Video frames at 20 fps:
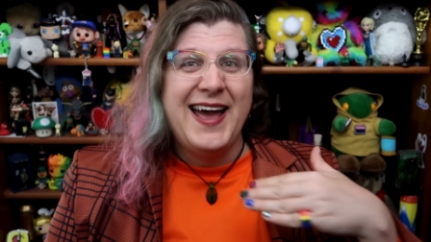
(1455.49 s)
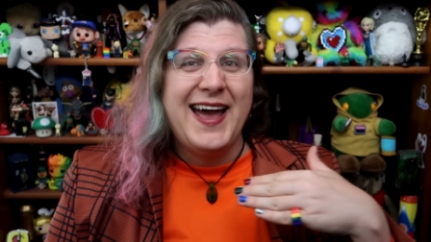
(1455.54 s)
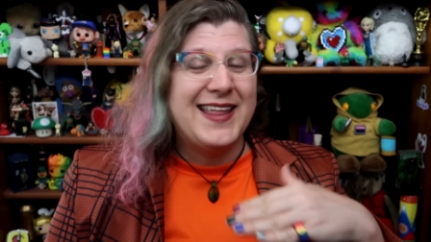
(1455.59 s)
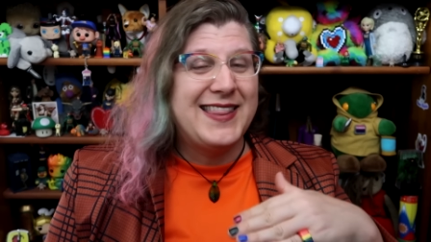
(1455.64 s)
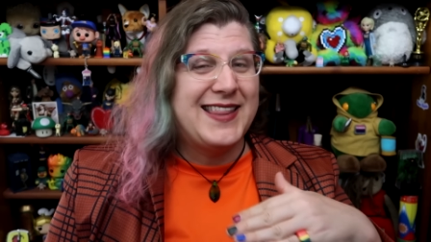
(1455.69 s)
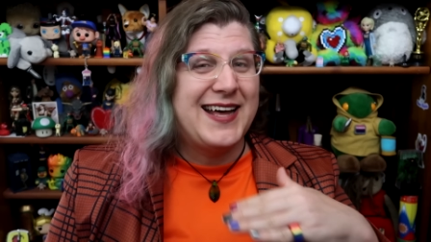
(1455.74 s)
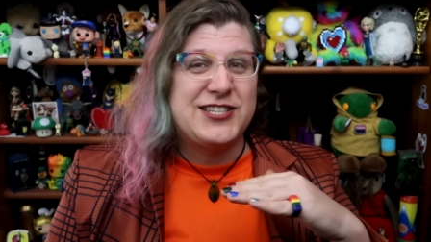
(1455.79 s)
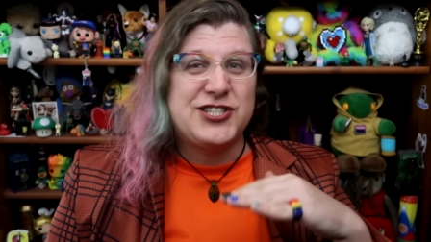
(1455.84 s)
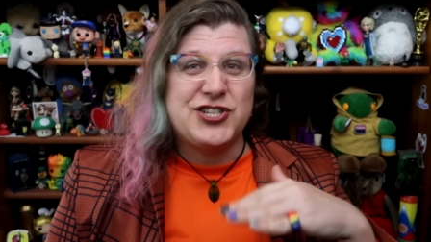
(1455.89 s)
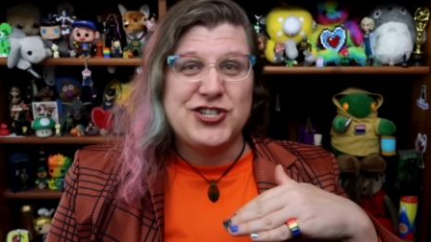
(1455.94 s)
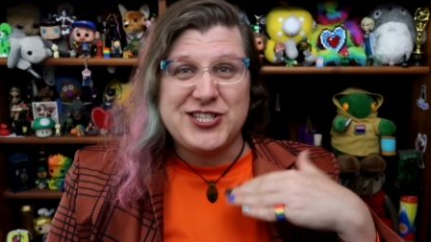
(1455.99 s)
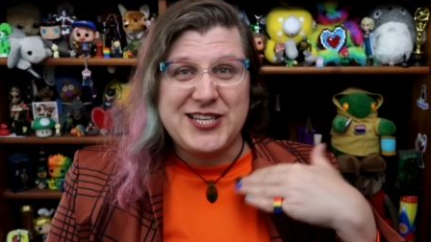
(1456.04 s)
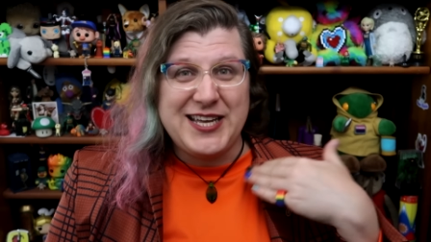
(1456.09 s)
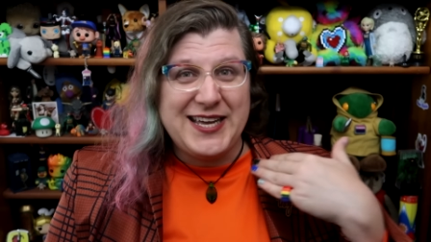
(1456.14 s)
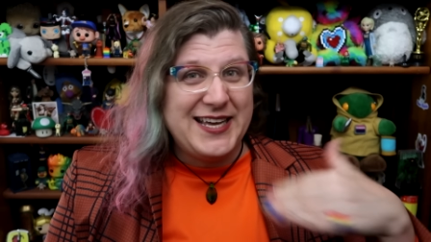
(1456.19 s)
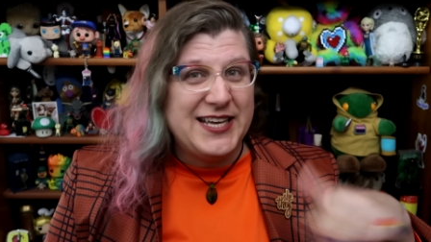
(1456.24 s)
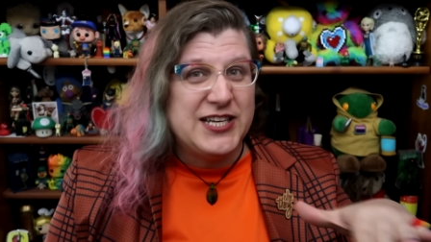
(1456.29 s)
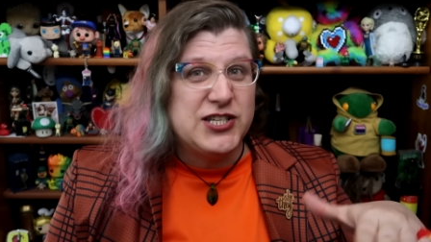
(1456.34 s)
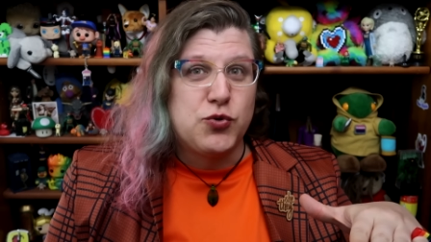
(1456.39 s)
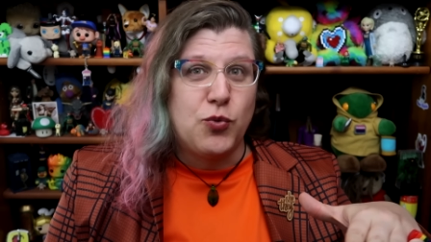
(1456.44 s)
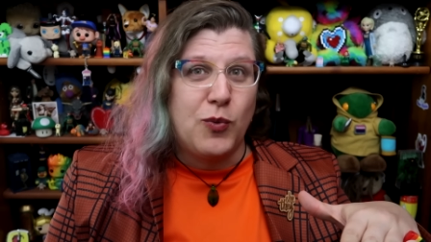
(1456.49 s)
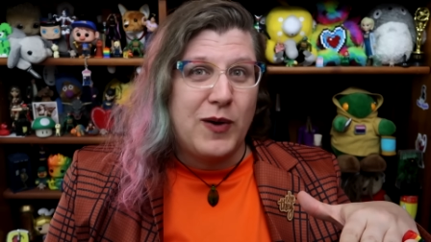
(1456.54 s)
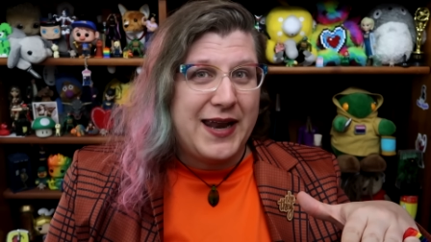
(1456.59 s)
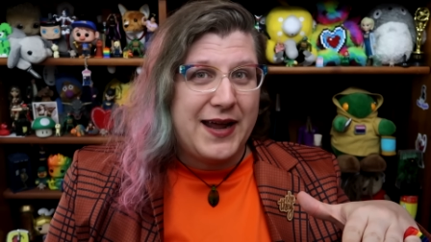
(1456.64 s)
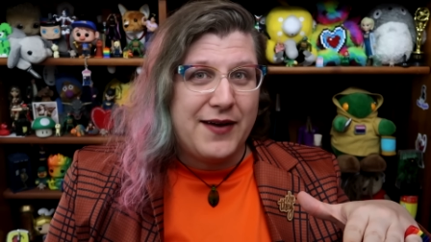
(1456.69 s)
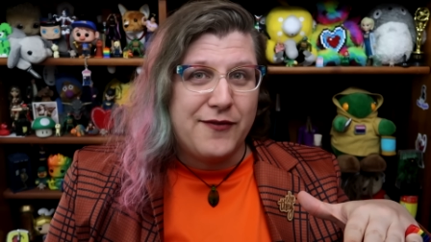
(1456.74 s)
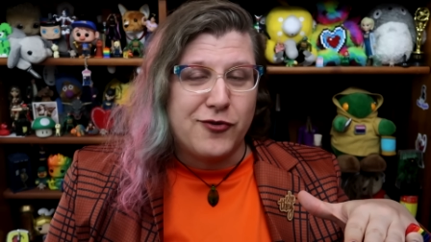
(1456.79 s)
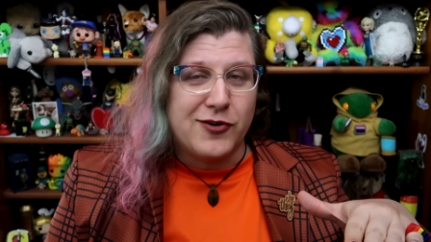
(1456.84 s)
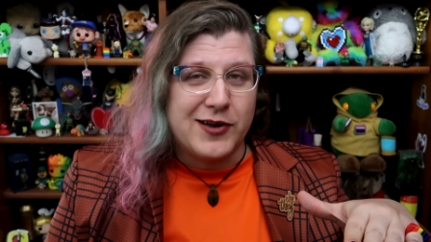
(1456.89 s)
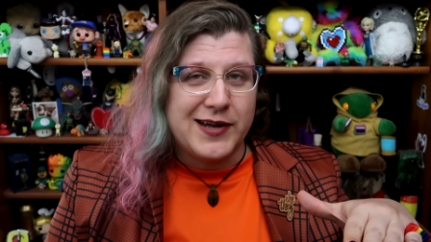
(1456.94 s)
and that just is
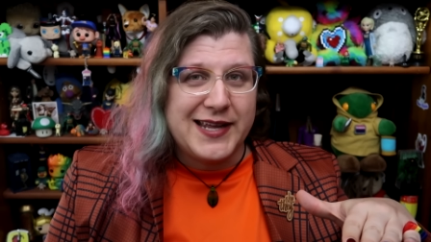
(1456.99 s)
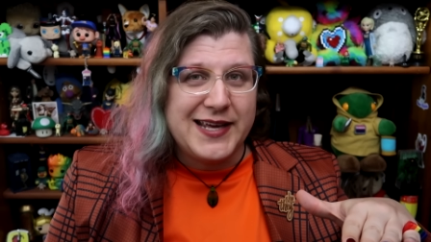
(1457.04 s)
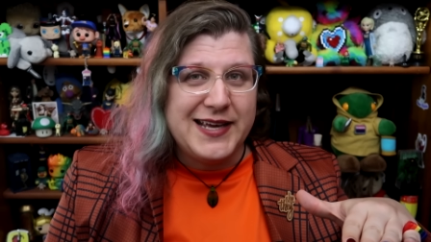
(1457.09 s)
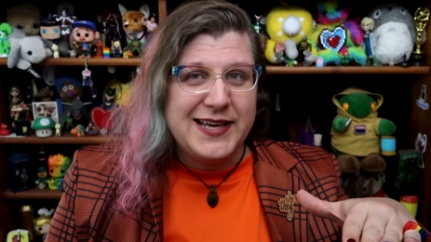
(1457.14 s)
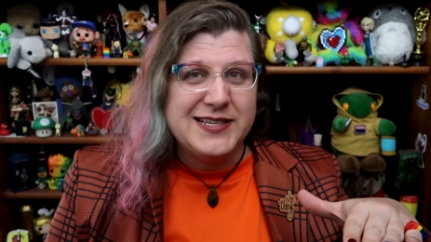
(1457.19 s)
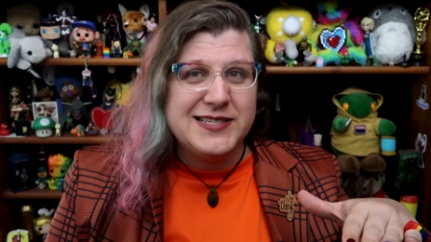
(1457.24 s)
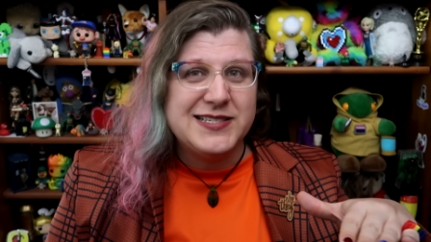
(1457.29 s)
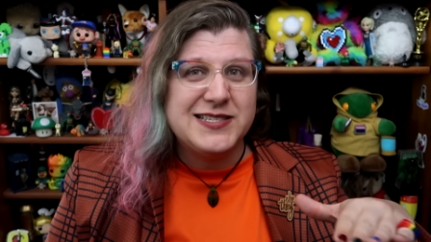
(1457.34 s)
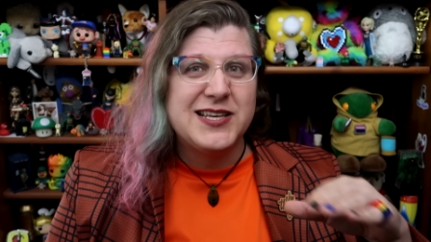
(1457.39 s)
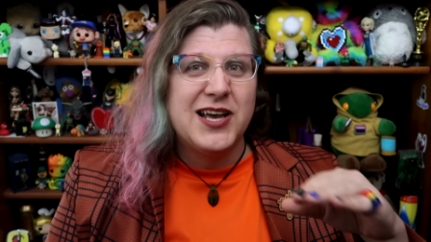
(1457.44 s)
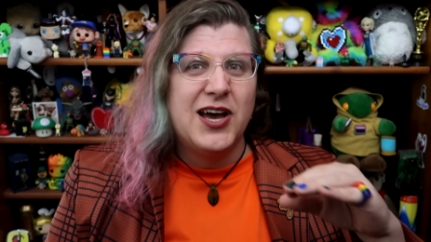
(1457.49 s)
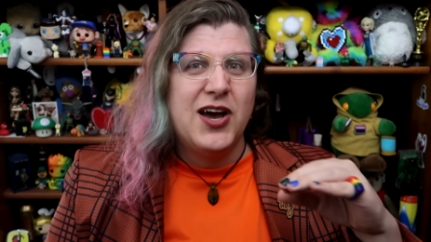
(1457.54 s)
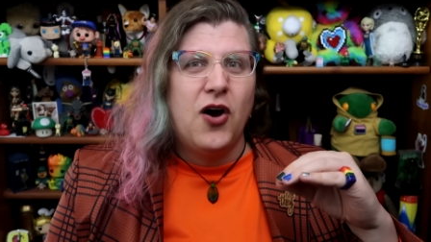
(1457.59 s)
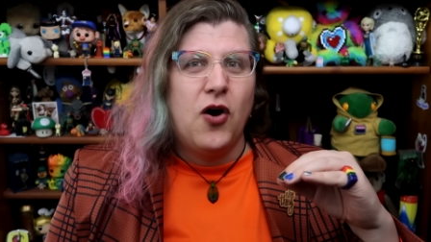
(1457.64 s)
whenever it is?